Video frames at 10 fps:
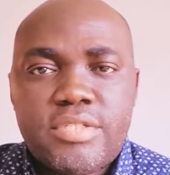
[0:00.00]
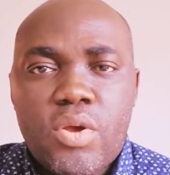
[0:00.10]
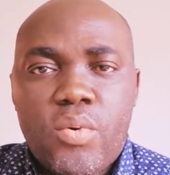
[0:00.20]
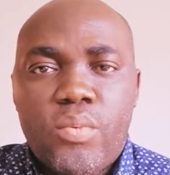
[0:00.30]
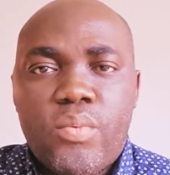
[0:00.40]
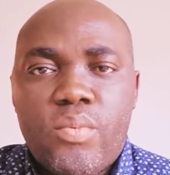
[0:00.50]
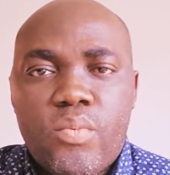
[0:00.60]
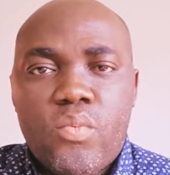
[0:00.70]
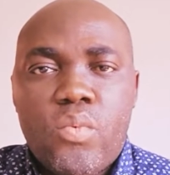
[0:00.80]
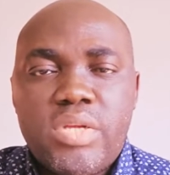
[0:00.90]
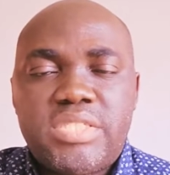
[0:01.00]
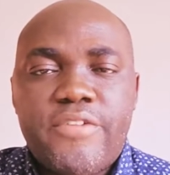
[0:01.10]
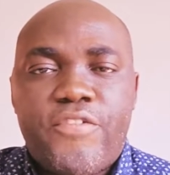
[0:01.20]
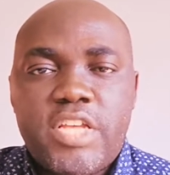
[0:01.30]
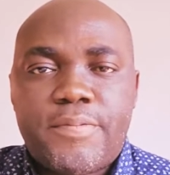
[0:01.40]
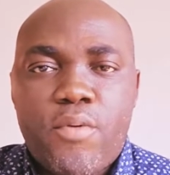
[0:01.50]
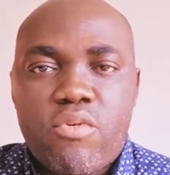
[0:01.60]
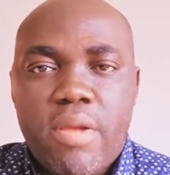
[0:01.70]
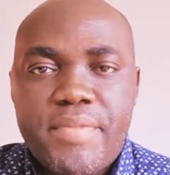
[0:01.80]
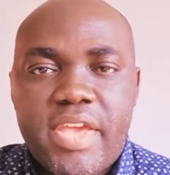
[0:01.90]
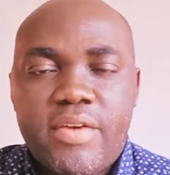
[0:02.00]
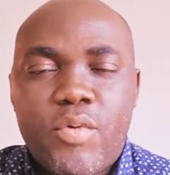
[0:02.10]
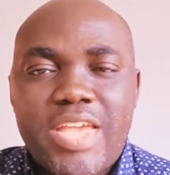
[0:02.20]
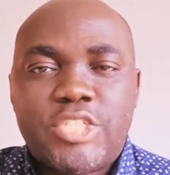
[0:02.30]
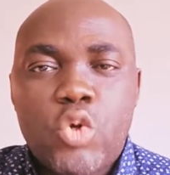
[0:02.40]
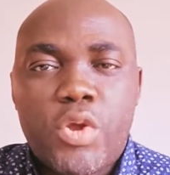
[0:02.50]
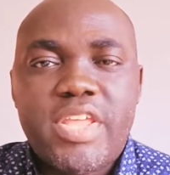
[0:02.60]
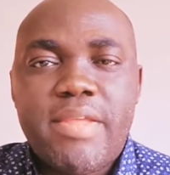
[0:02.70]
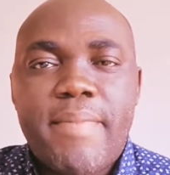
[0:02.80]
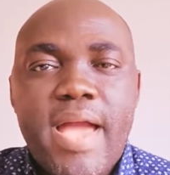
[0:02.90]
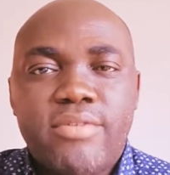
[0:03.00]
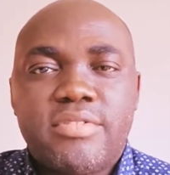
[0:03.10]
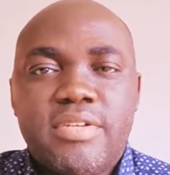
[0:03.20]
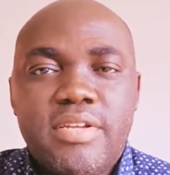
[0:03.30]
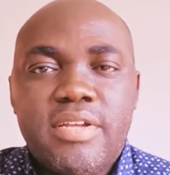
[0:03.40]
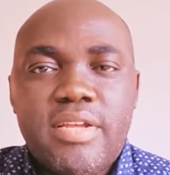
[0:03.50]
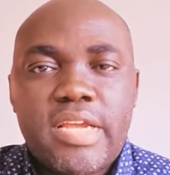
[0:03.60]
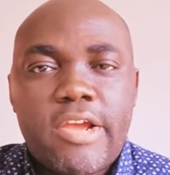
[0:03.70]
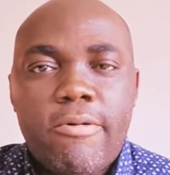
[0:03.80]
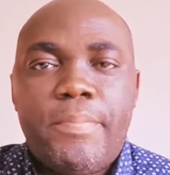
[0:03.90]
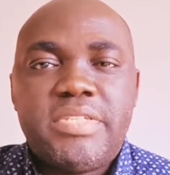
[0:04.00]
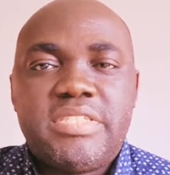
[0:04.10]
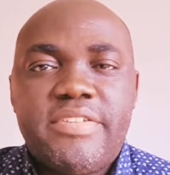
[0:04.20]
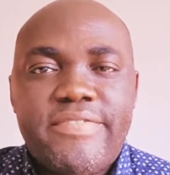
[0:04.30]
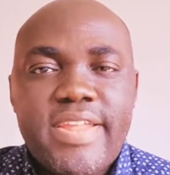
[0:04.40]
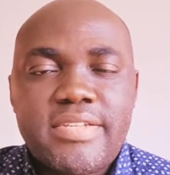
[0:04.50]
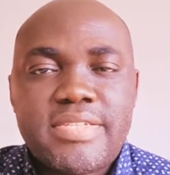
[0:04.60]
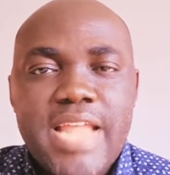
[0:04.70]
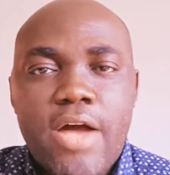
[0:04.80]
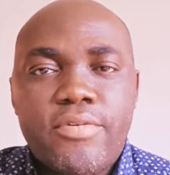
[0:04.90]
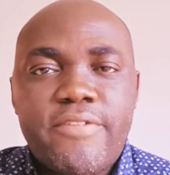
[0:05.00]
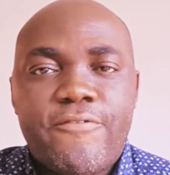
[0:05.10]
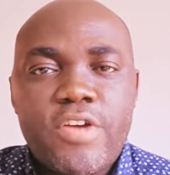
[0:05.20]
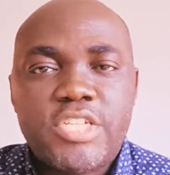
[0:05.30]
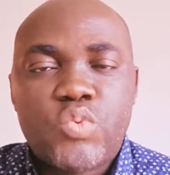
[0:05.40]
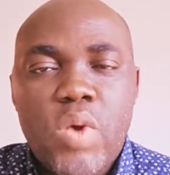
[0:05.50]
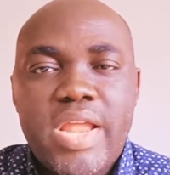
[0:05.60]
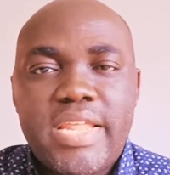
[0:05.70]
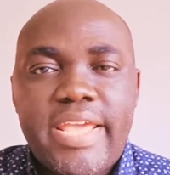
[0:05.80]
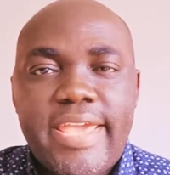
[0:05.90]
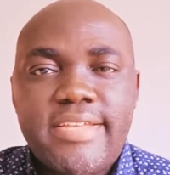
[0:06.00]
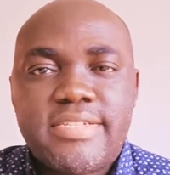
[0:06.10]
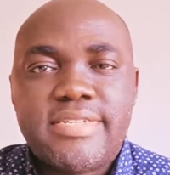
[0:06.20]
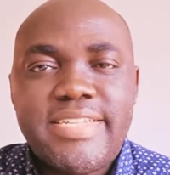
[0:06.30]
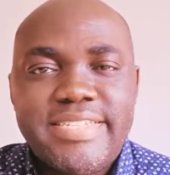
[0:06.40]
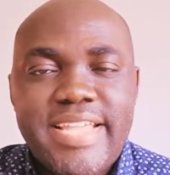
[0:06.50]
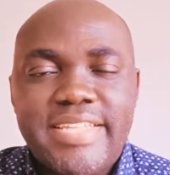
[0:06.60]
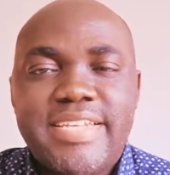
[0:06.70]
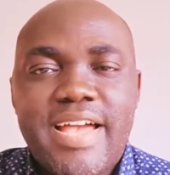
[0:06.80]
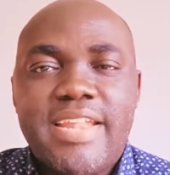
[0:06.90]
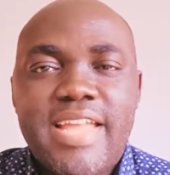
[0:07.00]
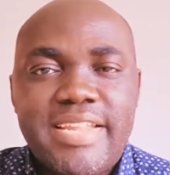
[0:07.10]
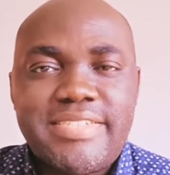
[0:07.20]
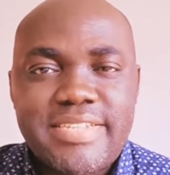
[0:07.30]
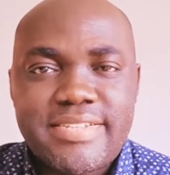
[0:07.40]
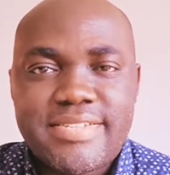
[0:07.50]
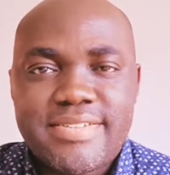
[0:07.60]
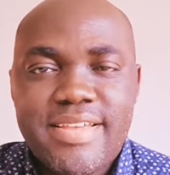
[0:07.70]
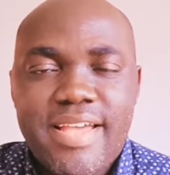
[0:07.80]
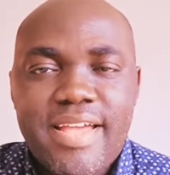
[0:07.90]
So what's the first program here? We are talking about competitiveness. Now, the first one is the data analytics.